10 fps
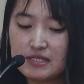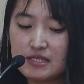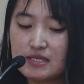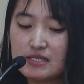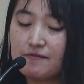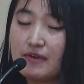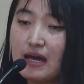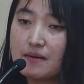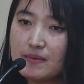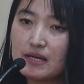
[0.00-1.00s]
change, if
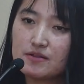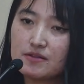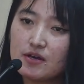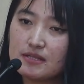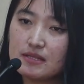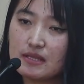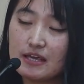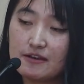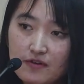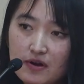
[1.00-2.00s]
young people are not
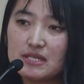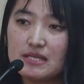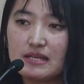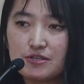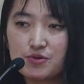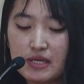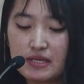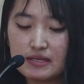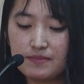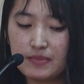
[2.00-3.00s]
informed and
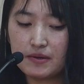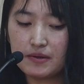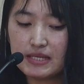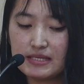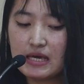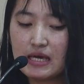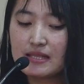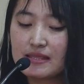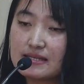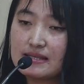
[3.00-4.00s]
educated about it,
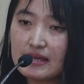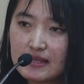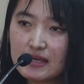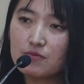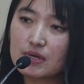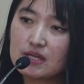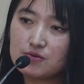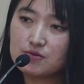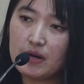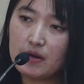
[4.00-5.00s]
there's nothing we can
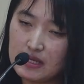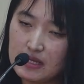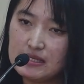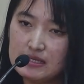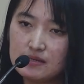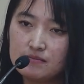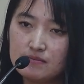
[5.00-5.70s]
do about it.